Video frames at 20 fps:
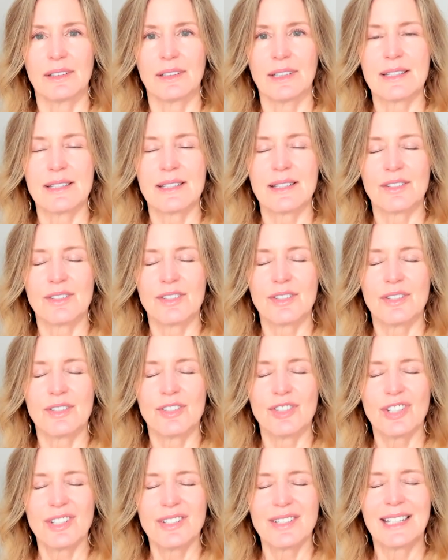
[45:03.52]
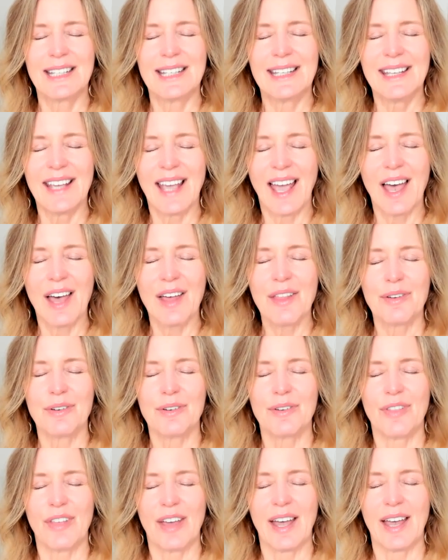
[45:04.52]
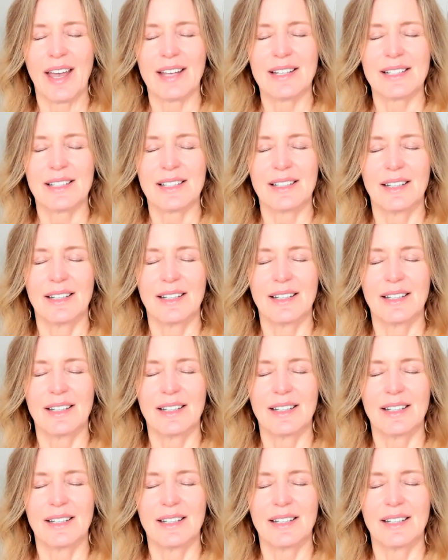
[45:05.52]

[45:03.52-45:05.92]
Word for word: Let's just gather that,